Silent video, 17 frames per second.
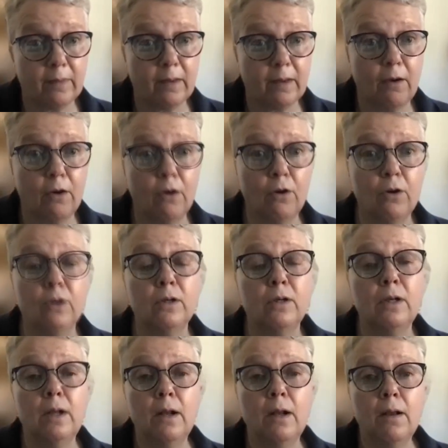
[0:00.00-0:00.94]

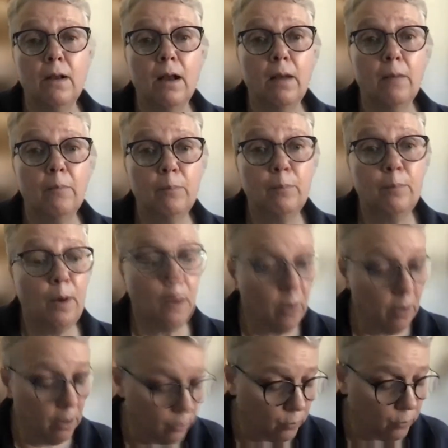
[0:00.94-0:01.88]

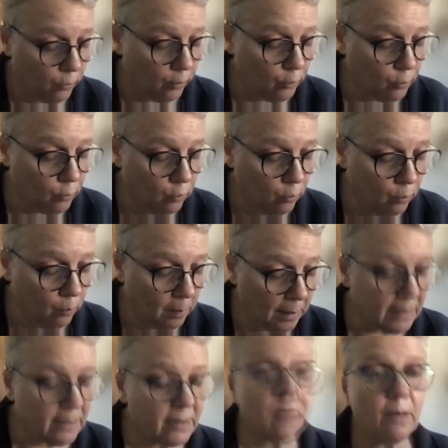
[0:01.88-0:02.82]
But for the
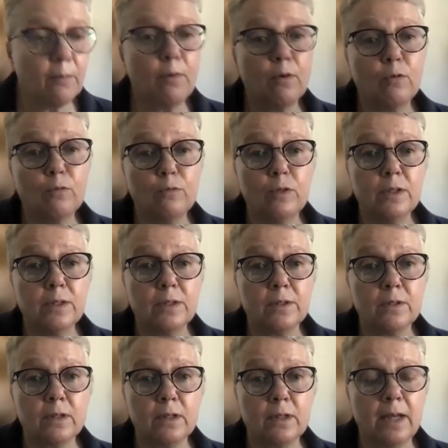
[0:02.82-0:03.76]
past couple of
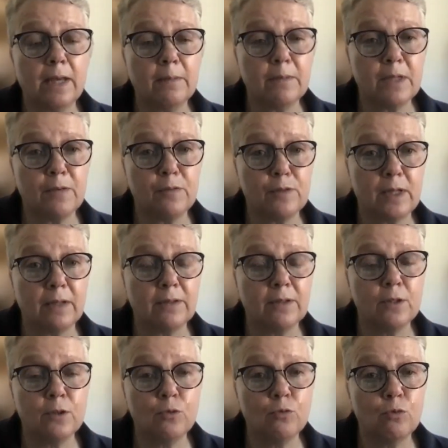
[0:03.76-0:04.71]
weeks, claims have
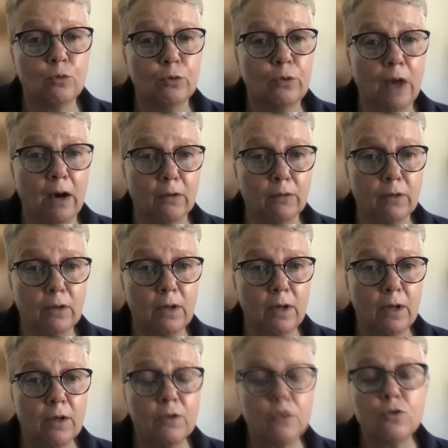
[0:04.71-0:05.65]
started to go down.
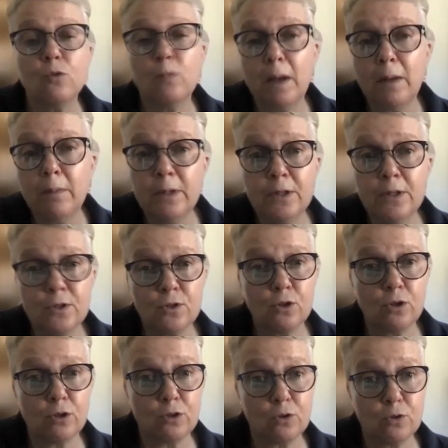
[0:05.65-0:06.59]
So maybe
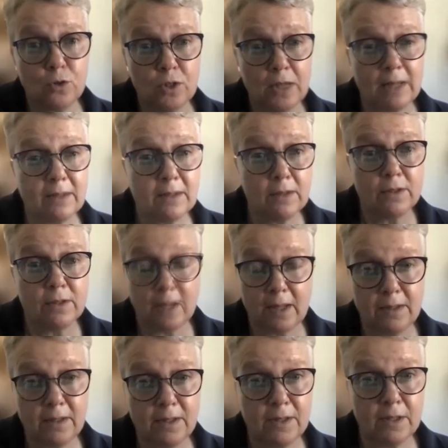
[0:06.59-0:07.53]
just a
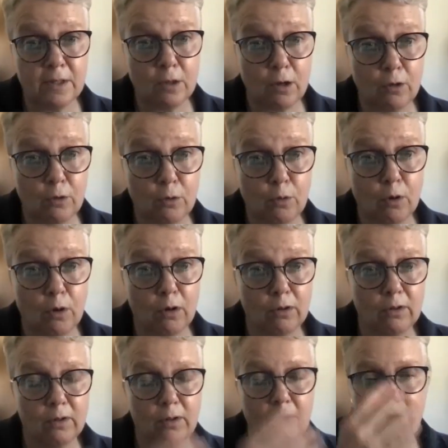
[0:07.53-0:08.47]
statistical
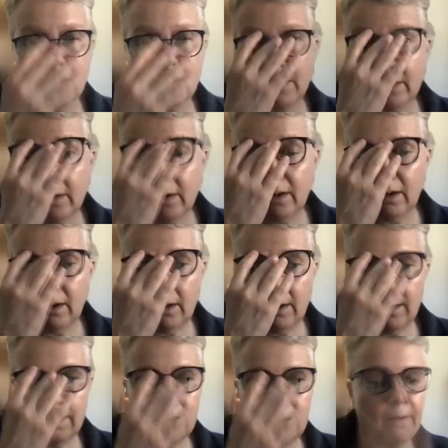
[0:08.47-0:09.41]
quirk.
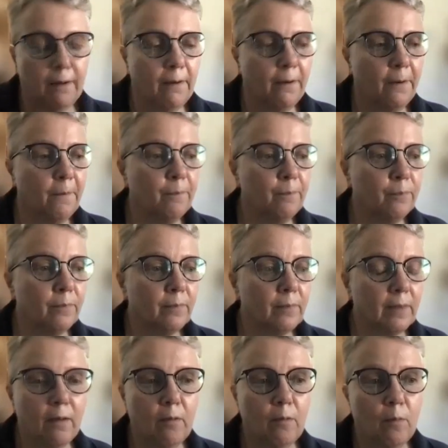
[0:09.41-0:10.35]

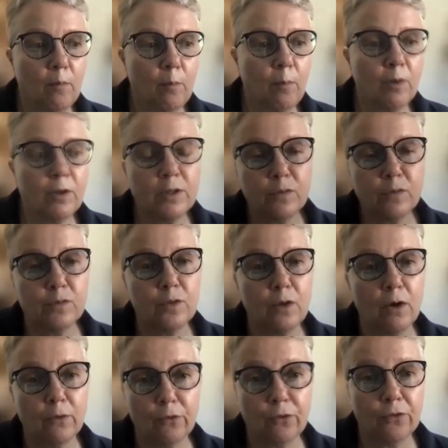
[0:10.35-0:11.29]
But if
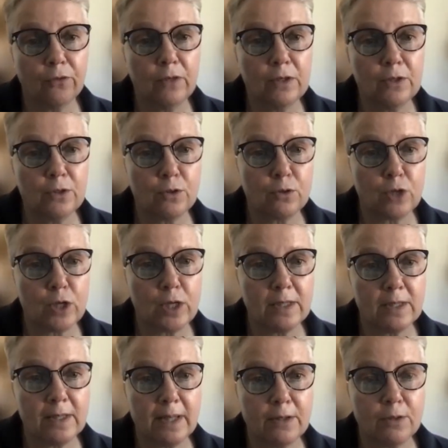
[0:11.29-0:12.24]
not, it
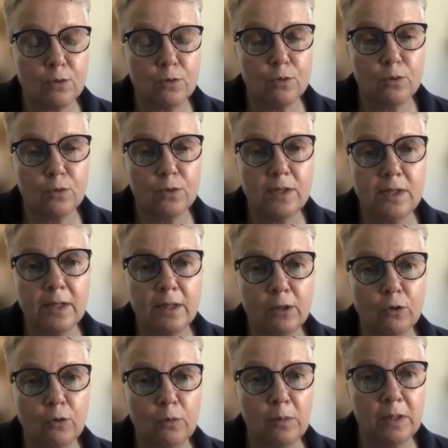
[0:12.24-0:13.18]
suggests that the
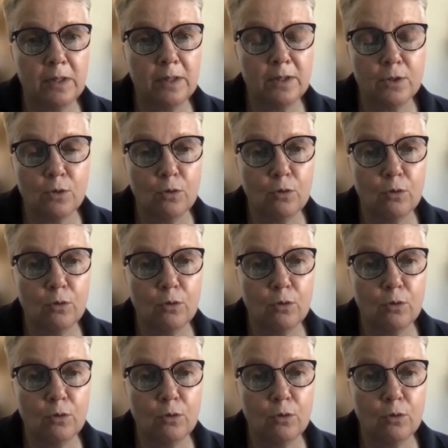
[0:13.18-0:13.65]
economy is